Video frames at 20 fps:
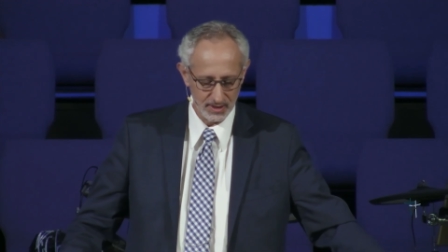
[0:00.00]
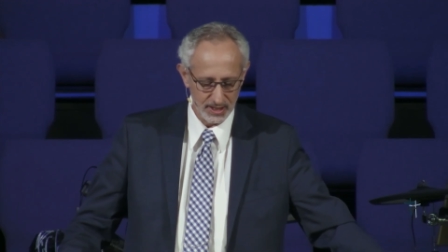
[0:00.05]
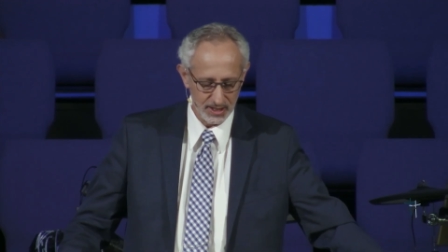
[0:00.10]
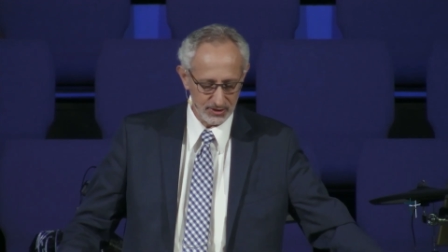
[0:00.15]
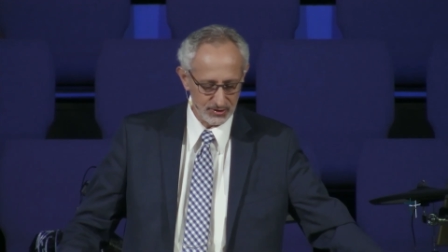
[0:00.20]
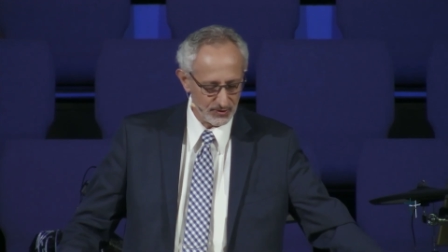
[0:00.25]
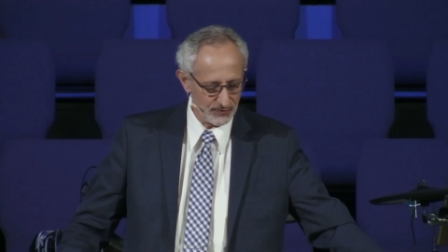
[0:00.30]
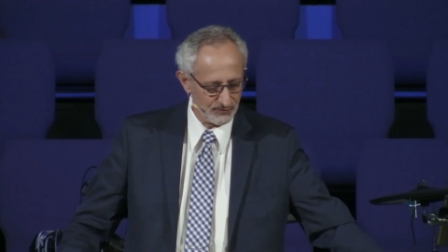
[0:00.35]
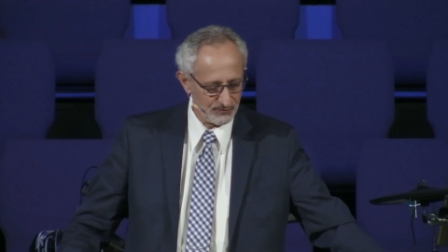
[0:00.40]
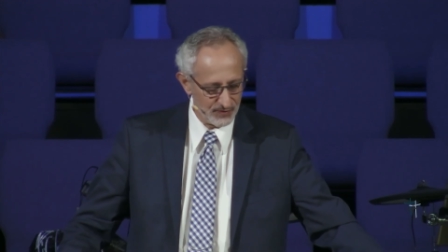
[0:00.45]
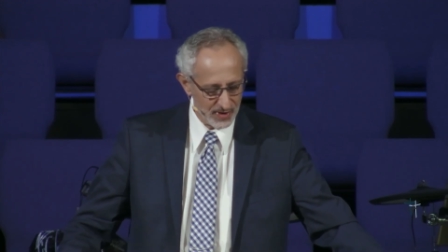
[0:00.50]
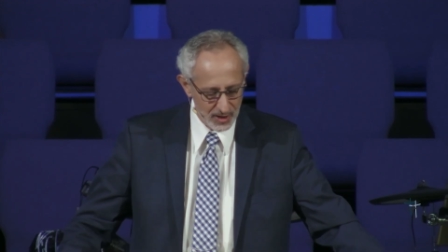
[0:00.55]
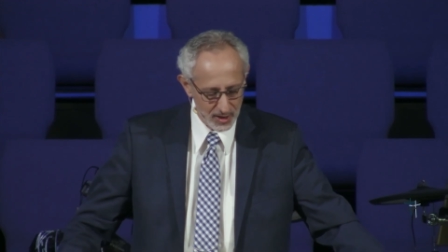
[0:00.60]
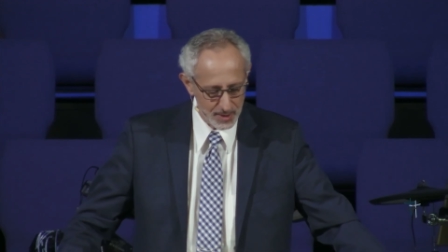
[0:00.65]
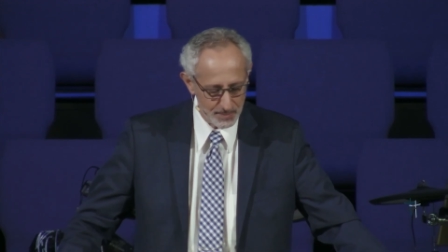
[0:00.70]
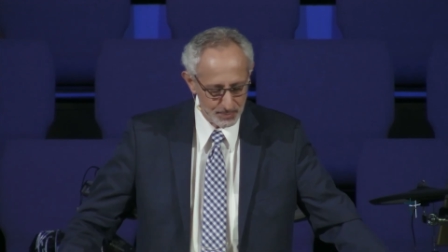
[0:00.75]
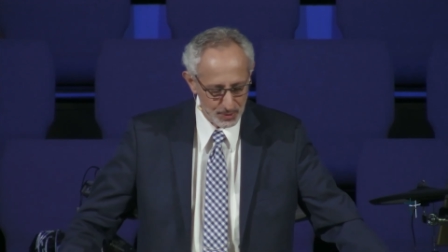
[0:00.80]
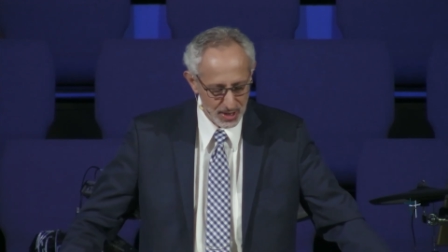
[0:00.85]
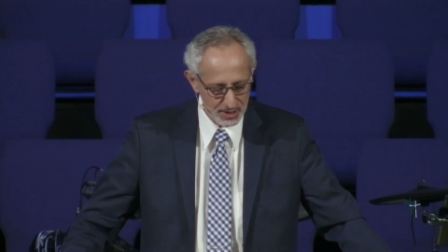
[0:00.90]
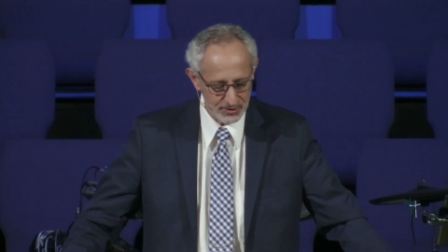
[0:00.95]
He's a
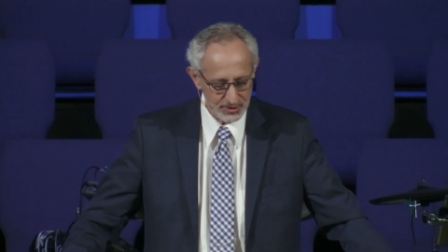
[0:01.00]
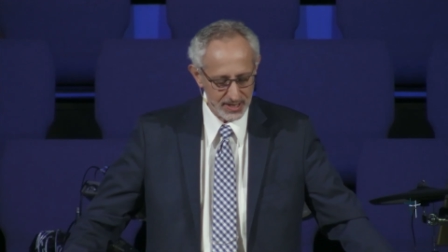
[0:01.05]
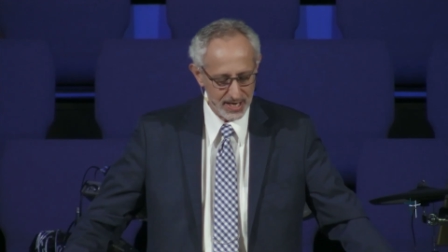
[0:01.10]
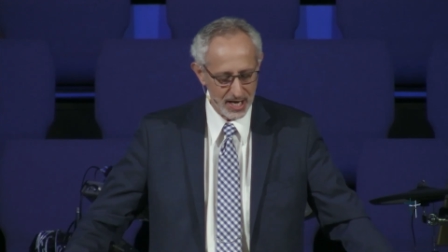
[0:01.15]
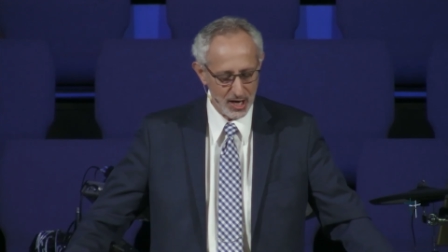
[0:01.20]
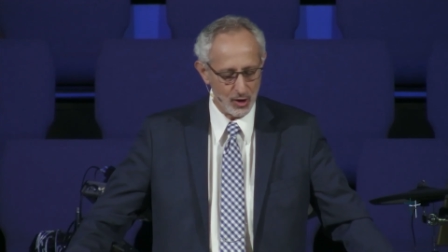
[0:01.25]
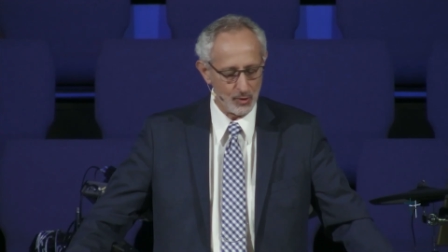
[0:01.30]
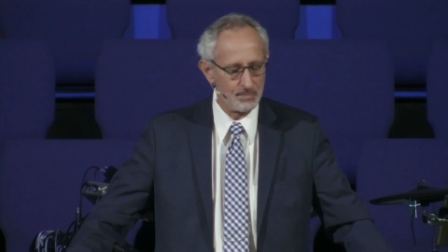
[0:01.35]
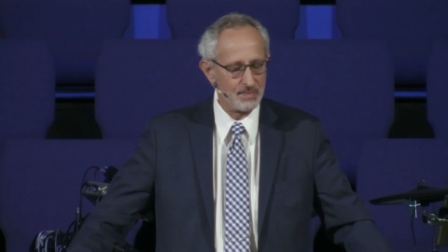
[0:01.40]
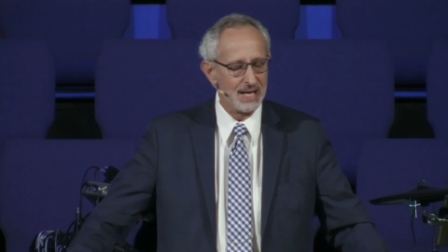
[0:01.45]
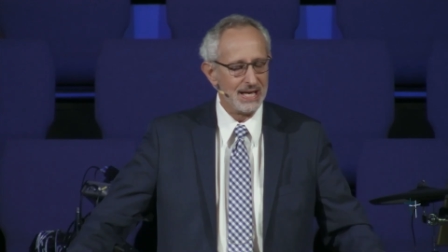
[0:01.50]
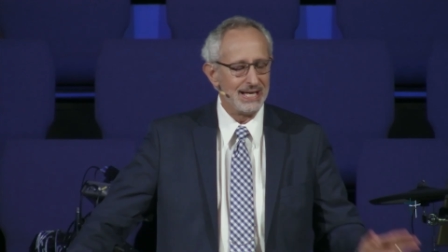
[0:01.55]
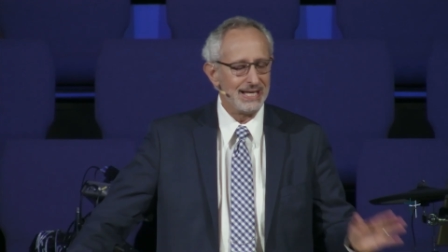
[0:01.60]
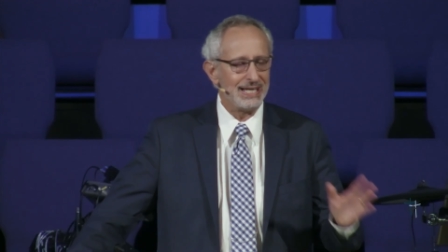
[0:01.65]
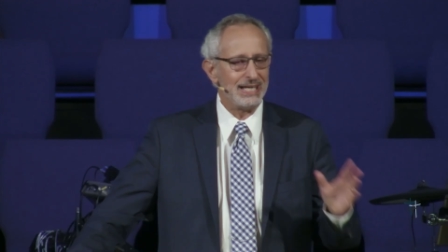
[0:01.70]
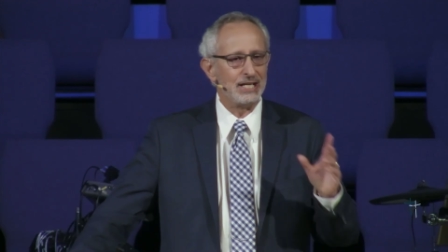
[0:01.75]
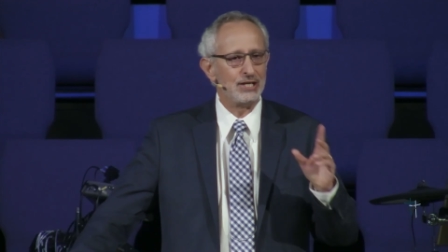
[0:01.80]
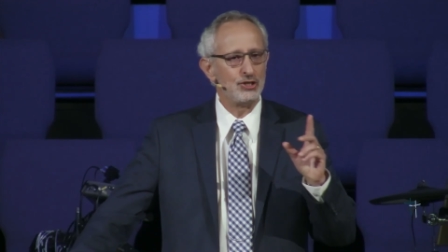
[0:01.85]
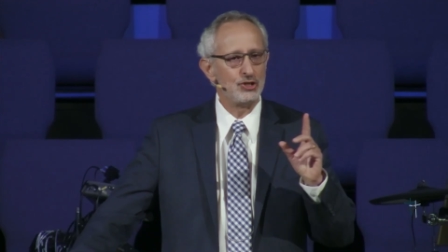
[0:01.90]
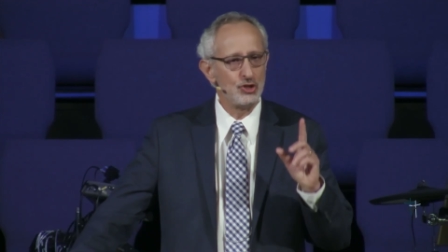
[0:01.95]
very present help
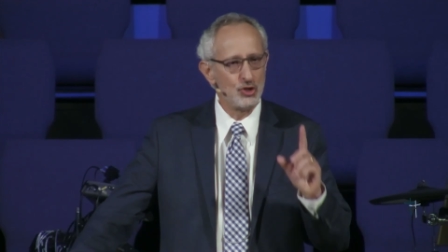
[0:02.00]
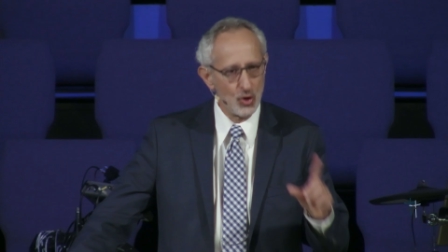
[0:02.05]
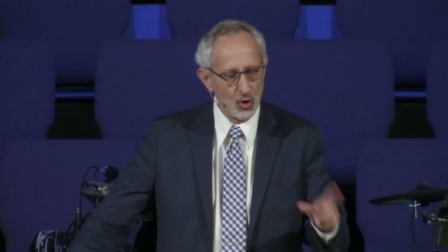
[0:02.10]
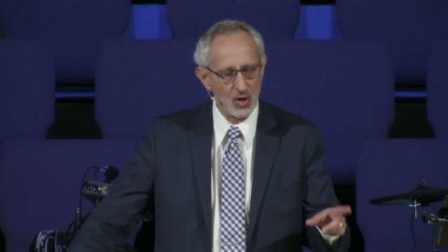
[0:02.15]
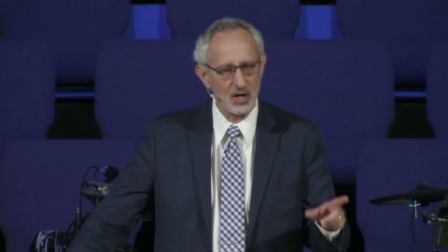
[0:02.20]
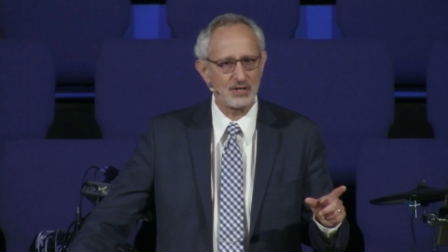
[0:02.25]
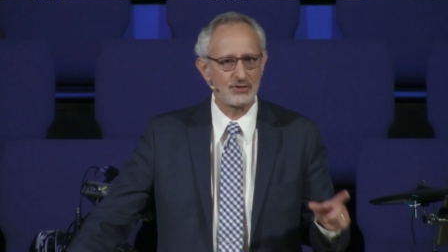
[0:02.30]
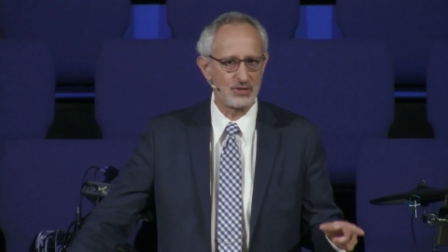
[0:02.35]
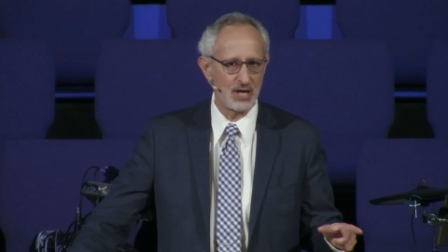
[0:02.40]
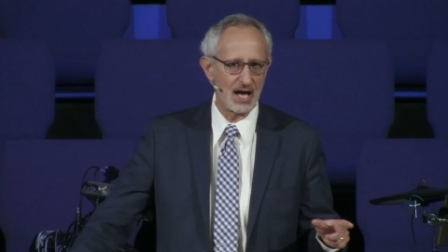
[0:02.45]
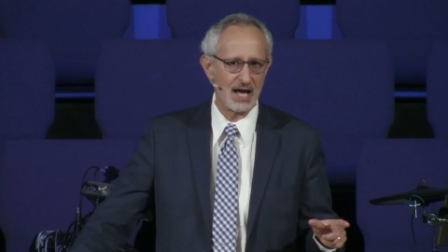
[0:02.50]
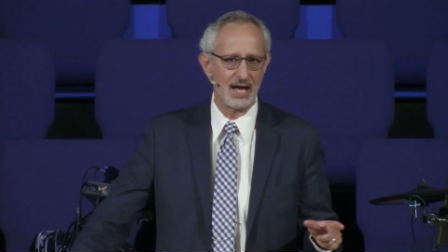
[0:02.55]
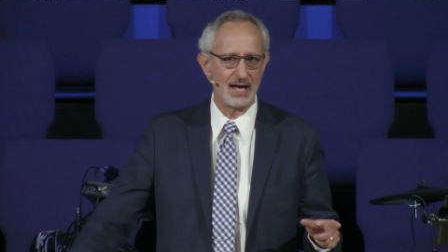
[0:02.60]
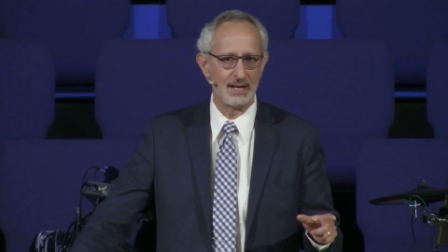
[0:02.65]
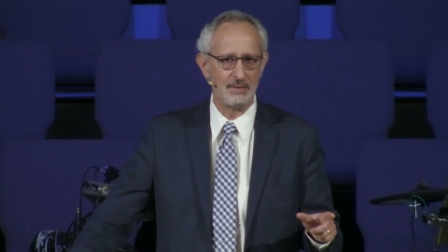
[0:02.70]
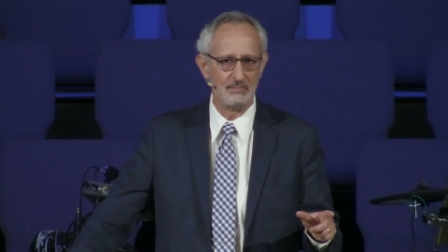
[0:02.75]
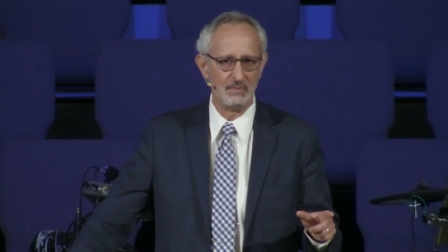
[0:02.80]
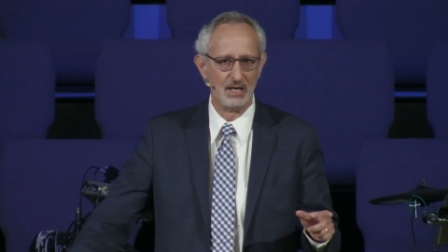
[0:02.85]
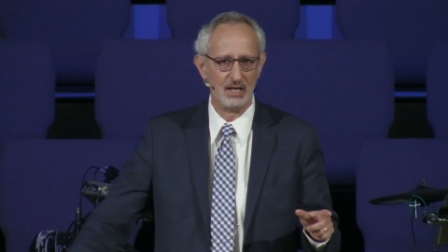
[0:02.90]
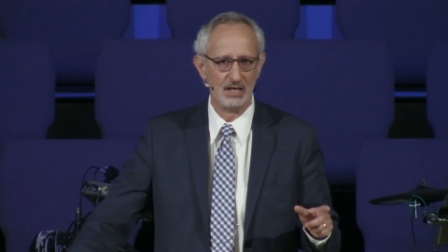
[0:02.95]
in your
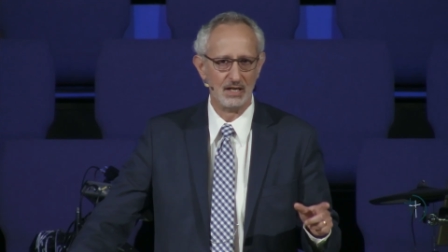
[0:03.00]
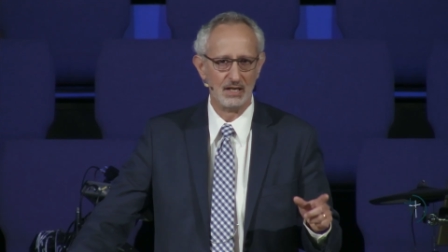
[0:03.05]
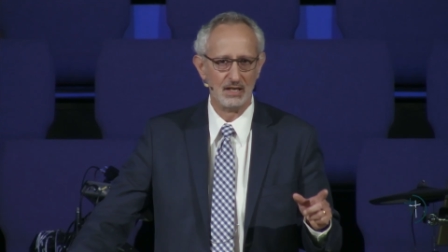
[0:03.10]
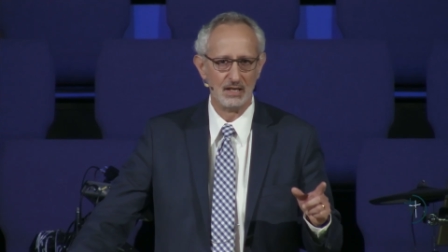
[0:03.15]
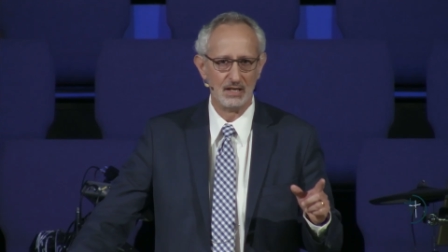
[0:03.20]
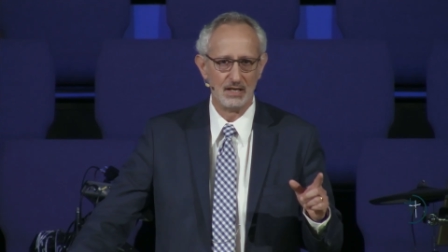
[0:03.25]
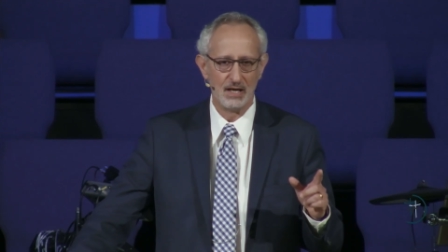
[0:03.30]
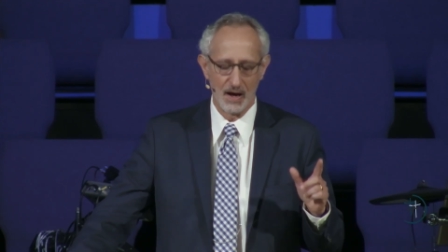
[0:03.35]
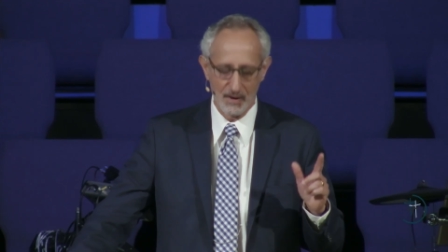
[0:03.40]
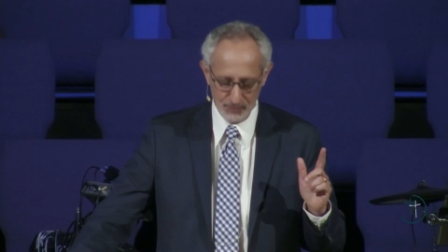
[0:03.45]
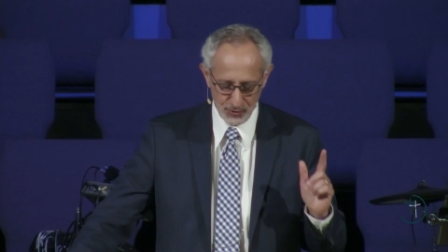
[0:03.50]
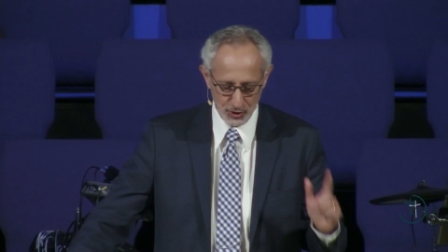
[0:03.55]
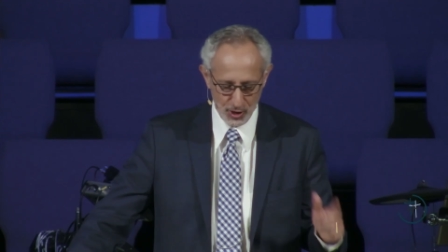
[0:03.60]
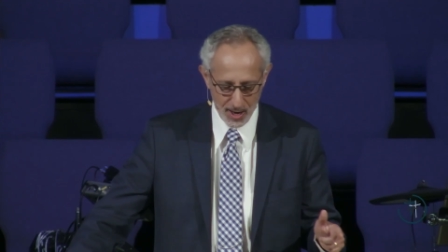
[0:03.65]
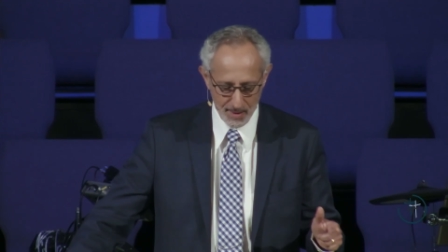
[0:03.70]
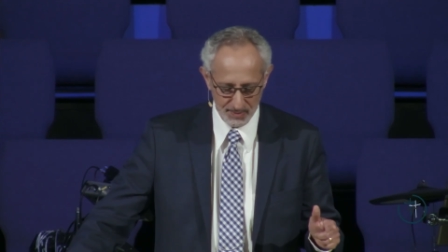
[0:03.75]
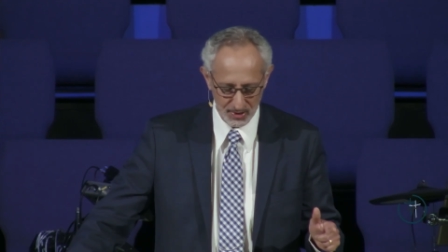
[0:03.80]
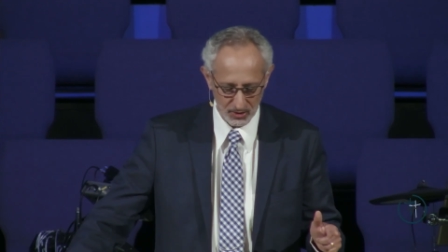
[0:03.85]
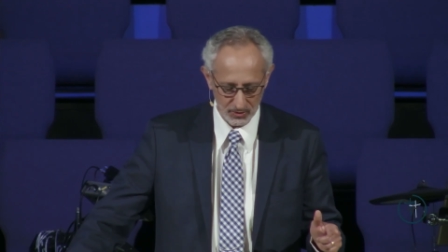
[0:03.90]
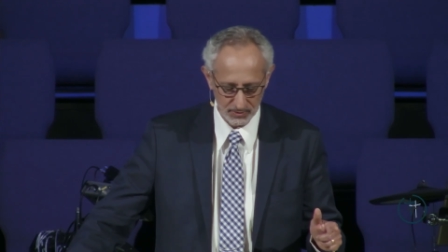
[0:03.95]
time of
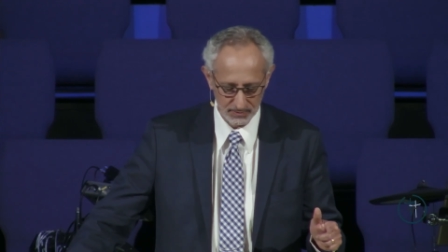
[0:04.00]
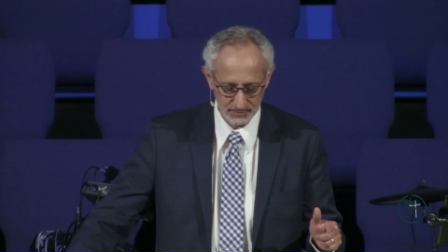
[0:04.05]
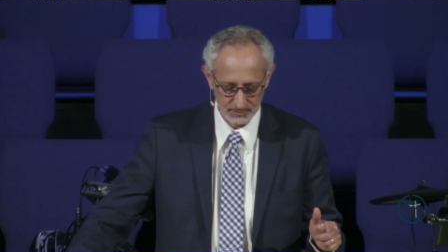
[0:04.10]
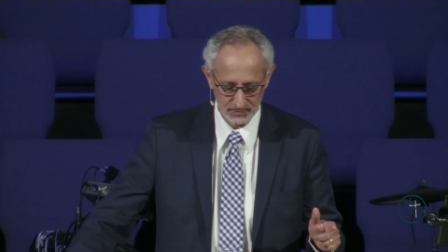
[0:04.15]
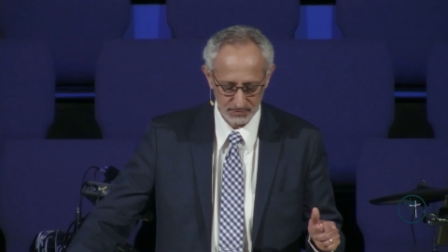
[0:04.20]
trouble,